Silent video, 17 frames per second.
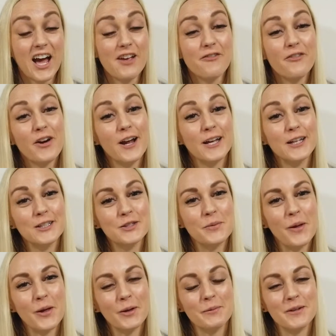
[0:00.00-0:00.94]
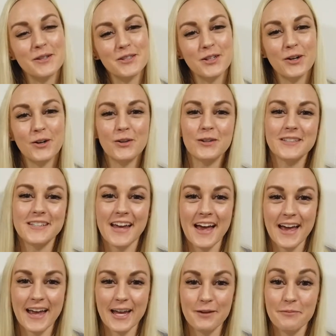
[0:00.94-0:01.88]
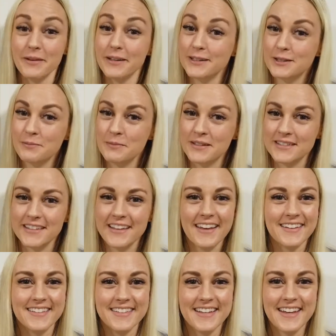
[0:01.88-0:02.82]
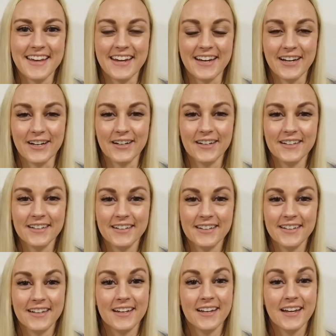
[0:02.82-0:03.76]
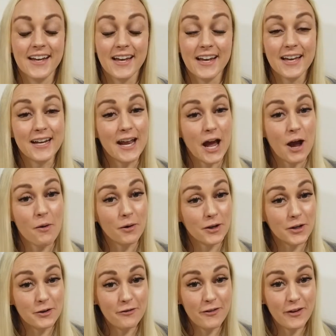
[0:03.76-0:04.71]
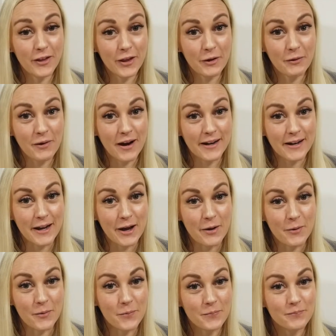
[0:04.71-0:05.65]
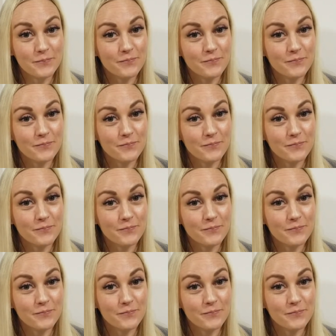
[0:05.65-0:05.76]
Hi friends, welcome to Circle Time. It's Miss Lacey here. And how are you feeling right now?